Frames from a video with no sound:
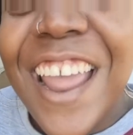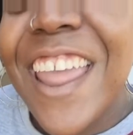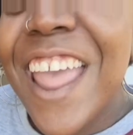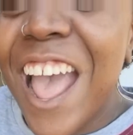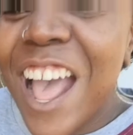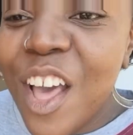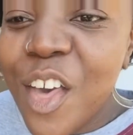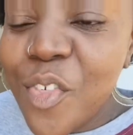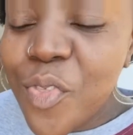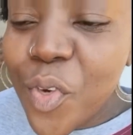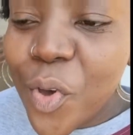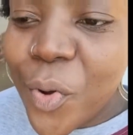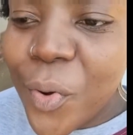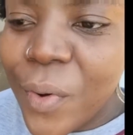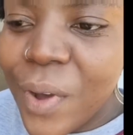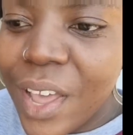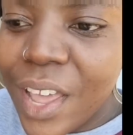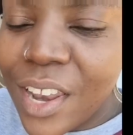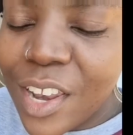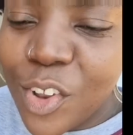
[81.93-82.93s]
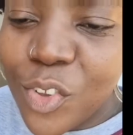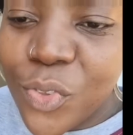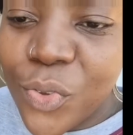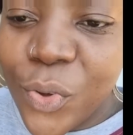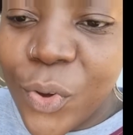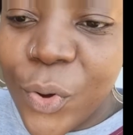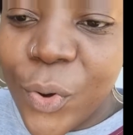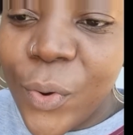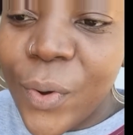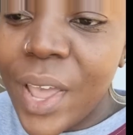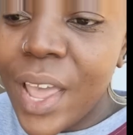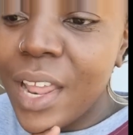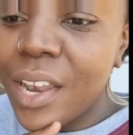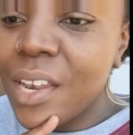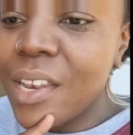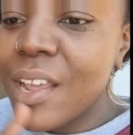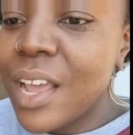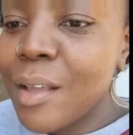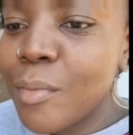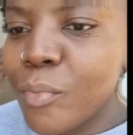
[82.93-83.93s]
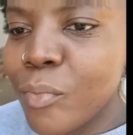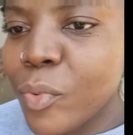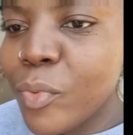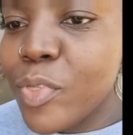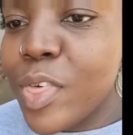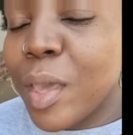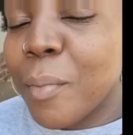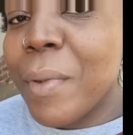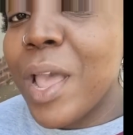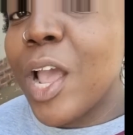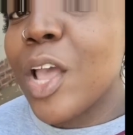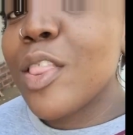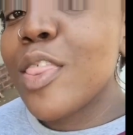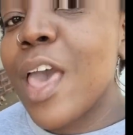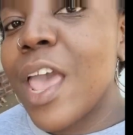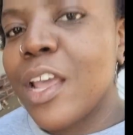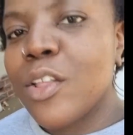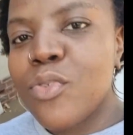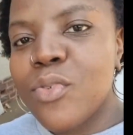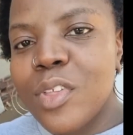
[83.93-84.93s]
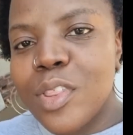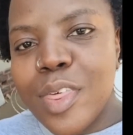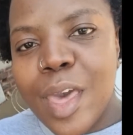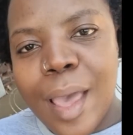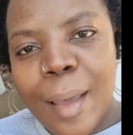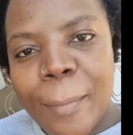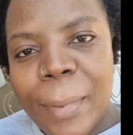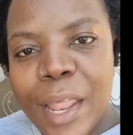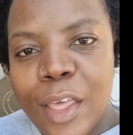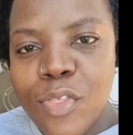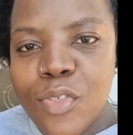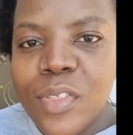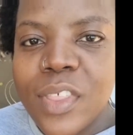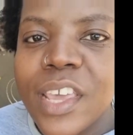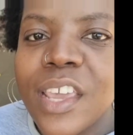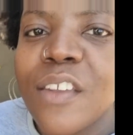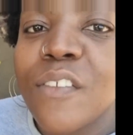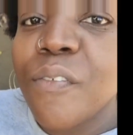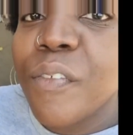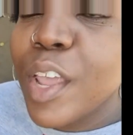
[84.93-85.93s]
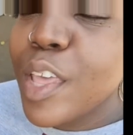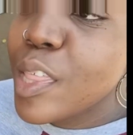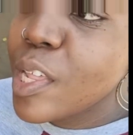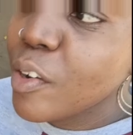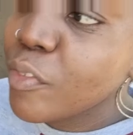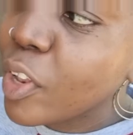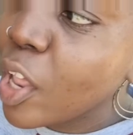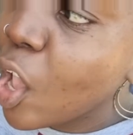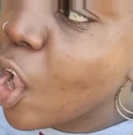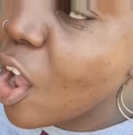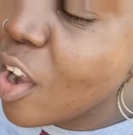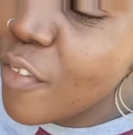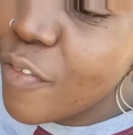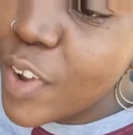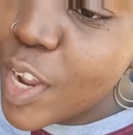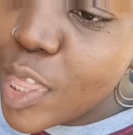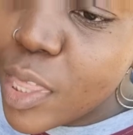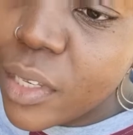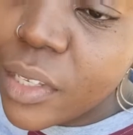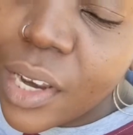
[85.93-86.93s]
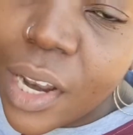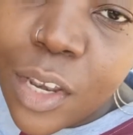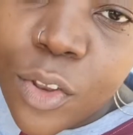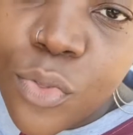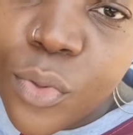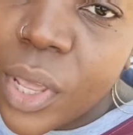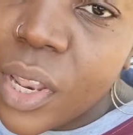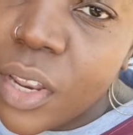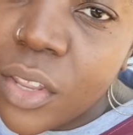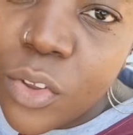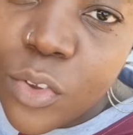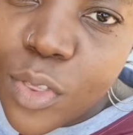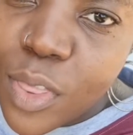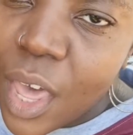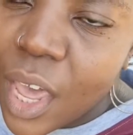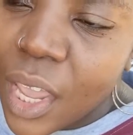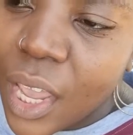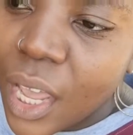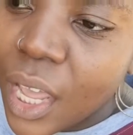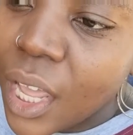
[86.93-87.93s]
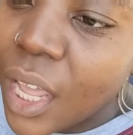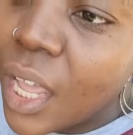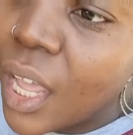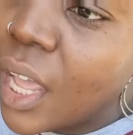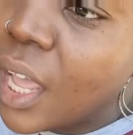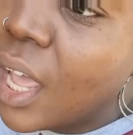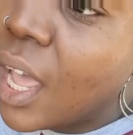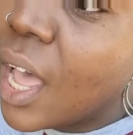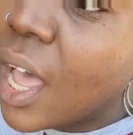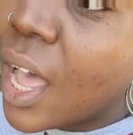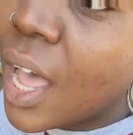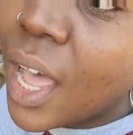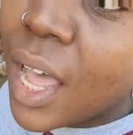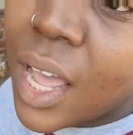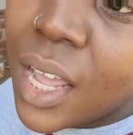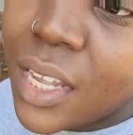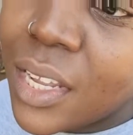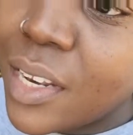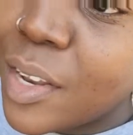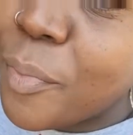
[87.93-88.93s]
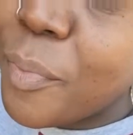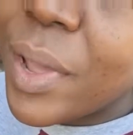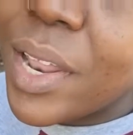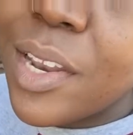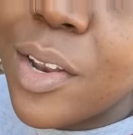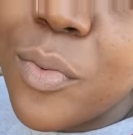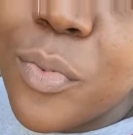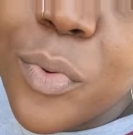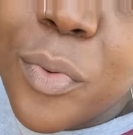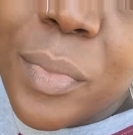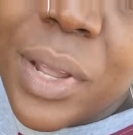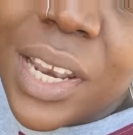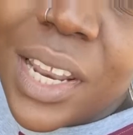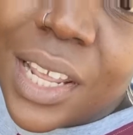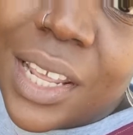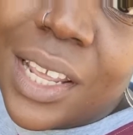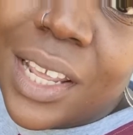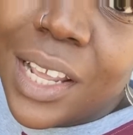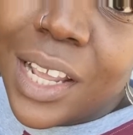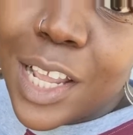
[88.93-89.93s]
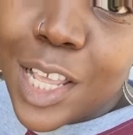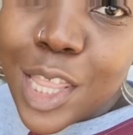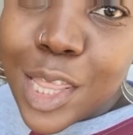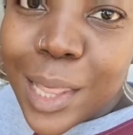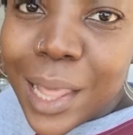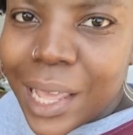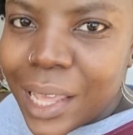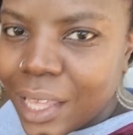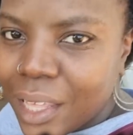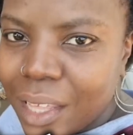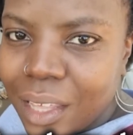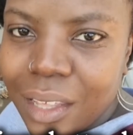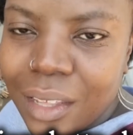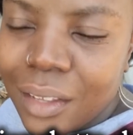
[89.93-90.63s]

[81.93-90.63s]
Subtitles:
Yeah, so I need to go and take my tire to the tire place so they can fix it. If they can't fix it, then I need to get a new tire. Independent womaning is like,